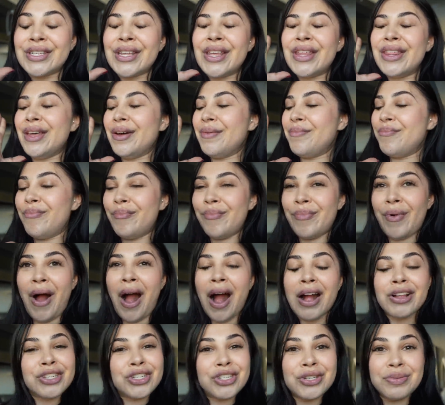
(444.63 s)
the
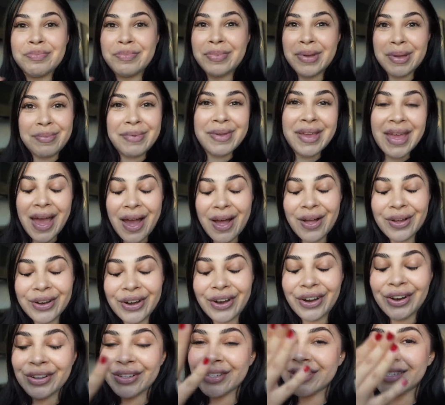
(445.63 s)
botched BBL
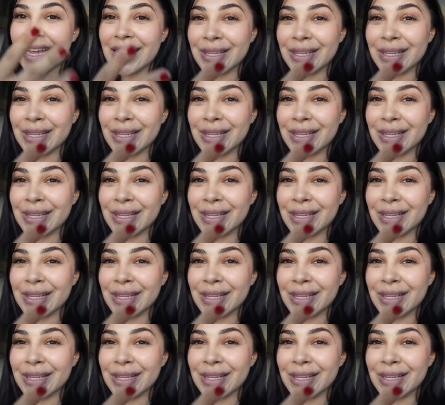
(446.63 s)
girls.